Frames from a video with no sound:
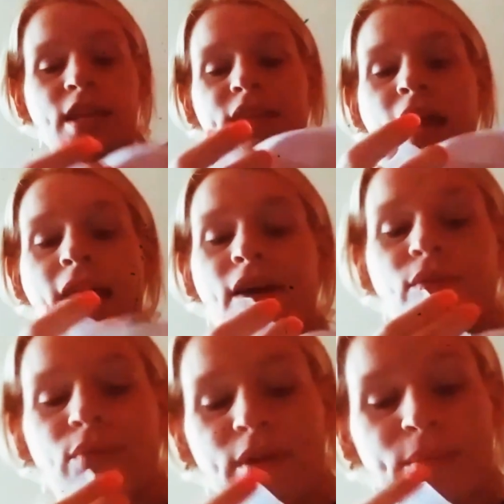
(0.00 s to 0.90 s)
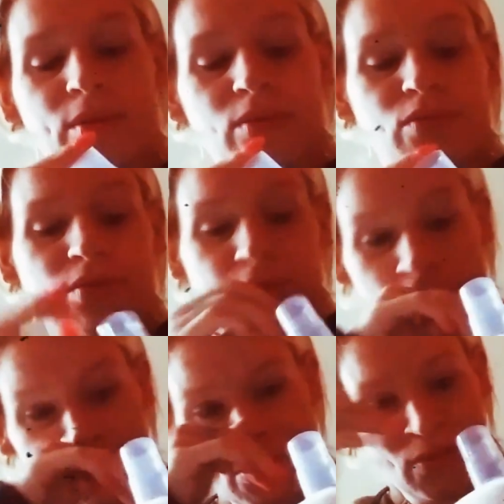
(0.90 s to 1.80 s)
Now what I'm going to
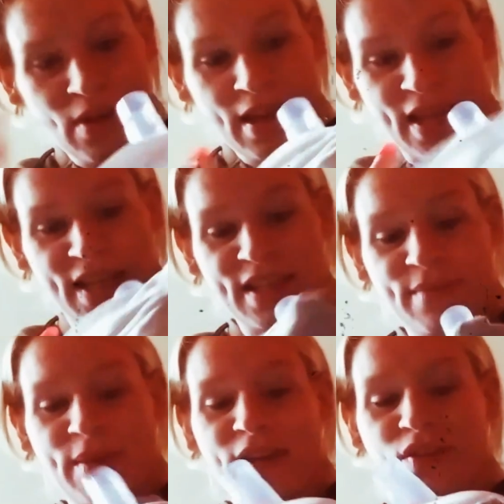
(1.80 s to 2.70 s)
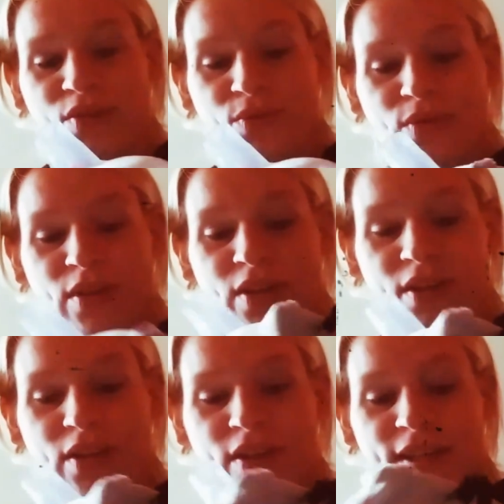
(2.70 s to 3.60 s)
do is to make
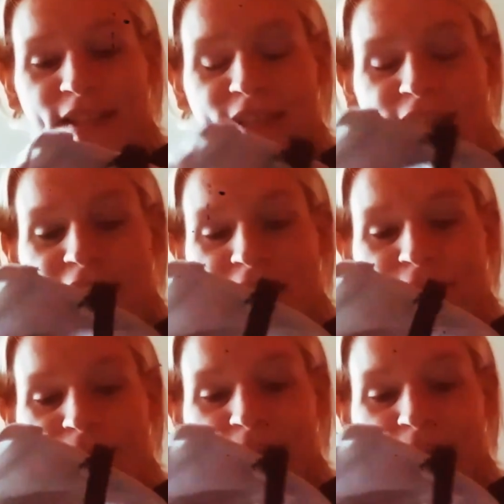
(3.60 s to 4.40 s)
sure the seam